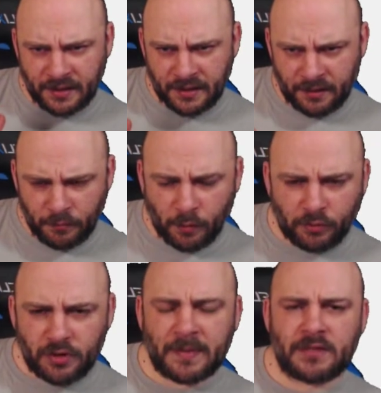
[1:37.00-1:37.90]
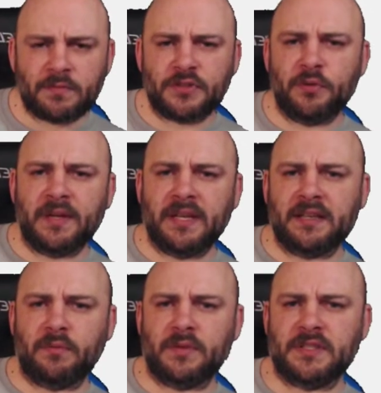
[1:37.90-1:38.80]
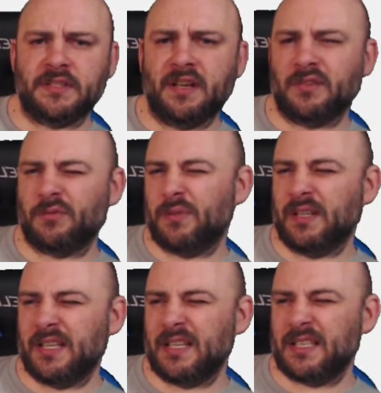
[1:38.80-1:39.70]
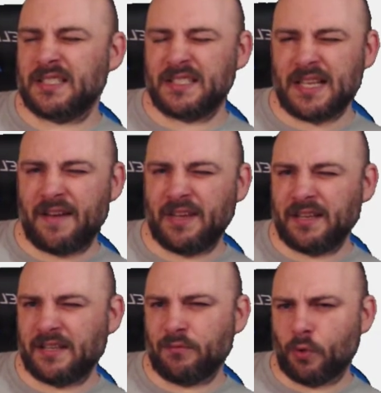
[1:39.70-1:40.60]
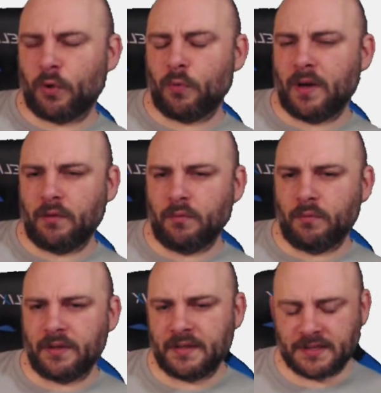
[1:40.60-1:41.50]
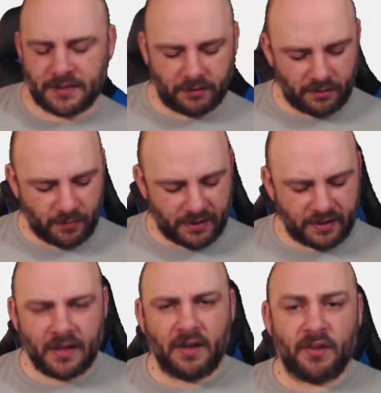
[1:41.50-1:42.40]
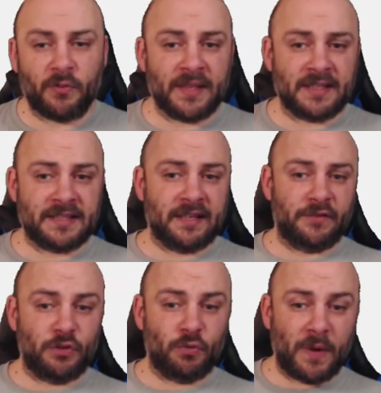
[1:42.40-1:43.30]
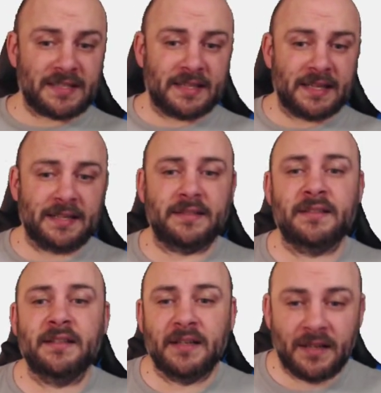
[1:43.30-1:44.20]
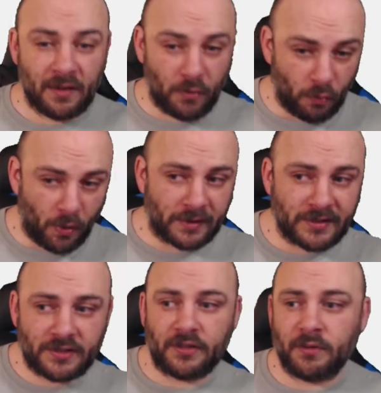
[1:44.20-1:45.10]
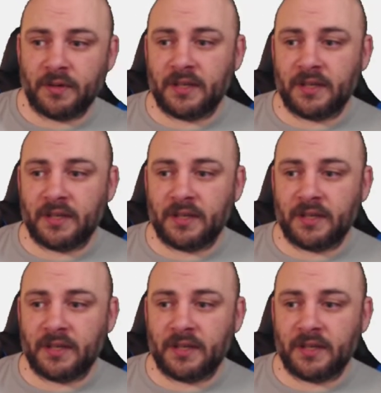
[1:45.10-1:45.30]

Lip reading: Mobile Truck Base was doing it was not really savvy, didn't work well necessarily with the way that Tale of Two Wastelands wants to do it.